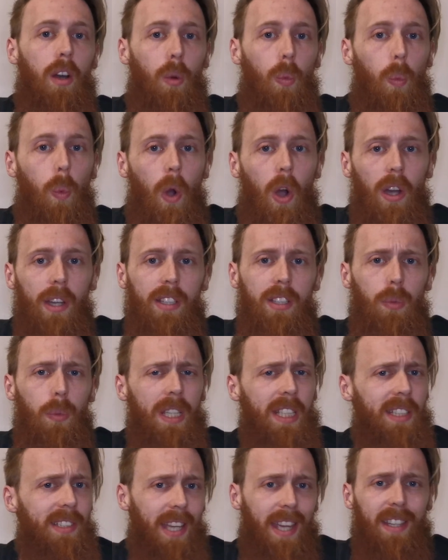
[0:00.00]
Why do
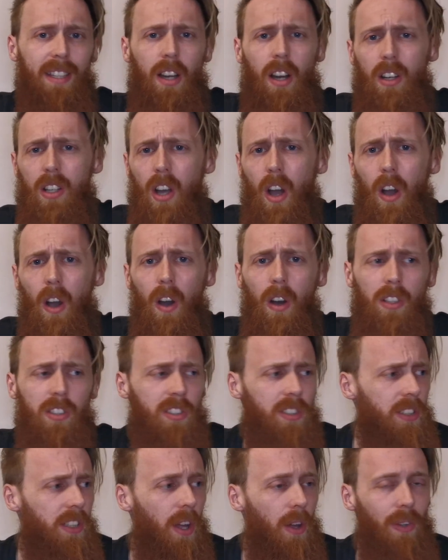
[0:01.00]
we take our cars
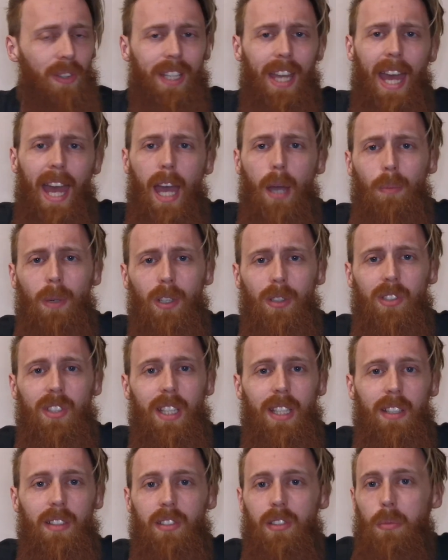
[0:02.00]
to go and get
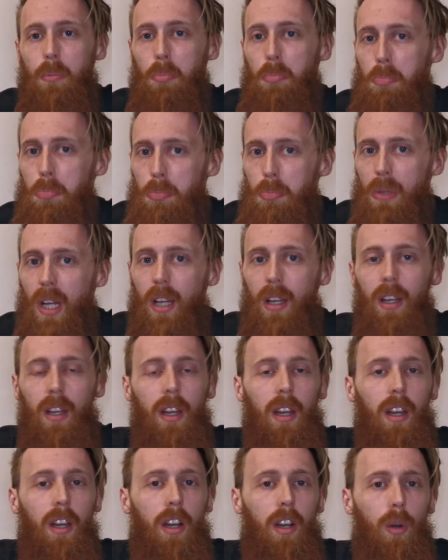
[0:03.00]
MOTs?
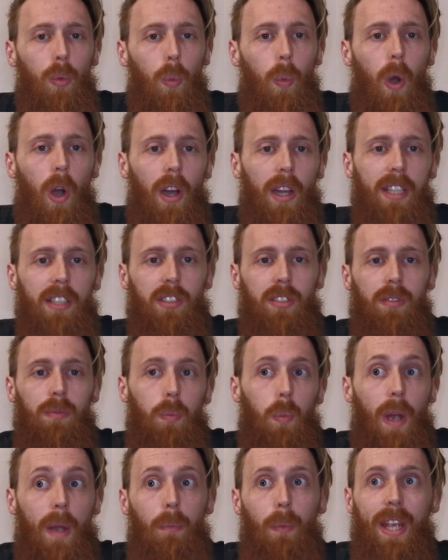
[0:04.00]
Why,
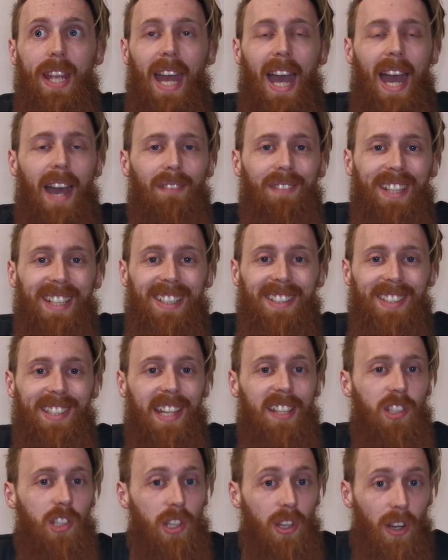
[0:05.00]
when we have an
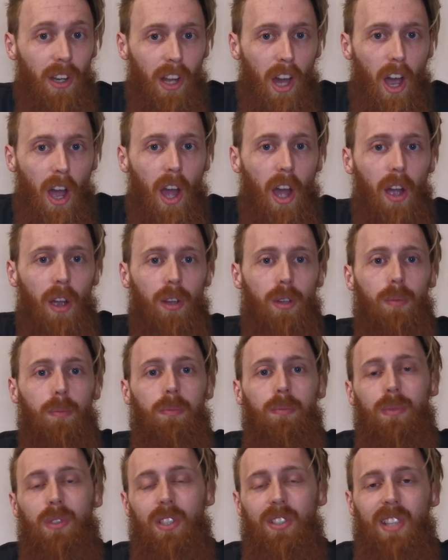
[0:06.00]
extension on our home,
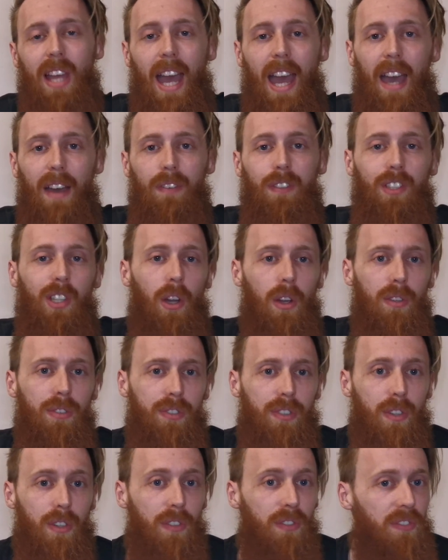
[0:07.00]
does it have to go
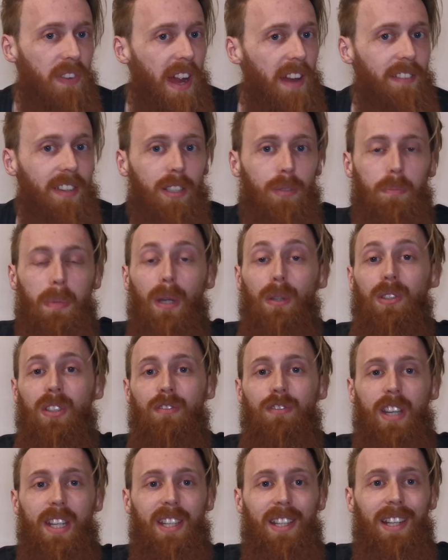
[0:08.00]
through various building
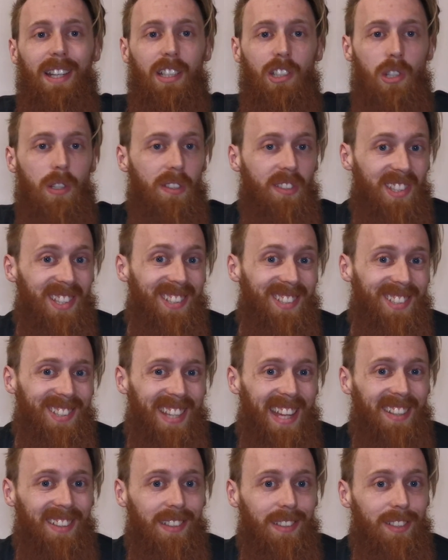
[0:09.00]
regulations and
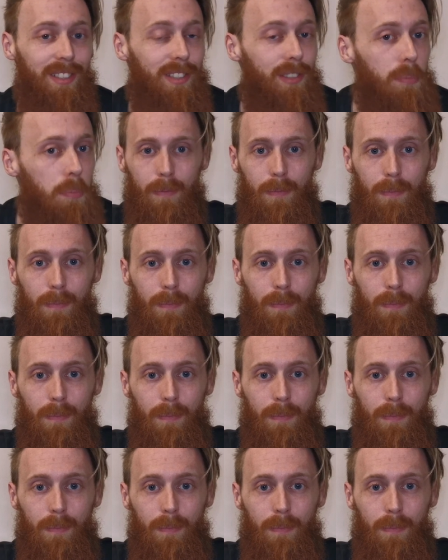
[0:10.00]
standards?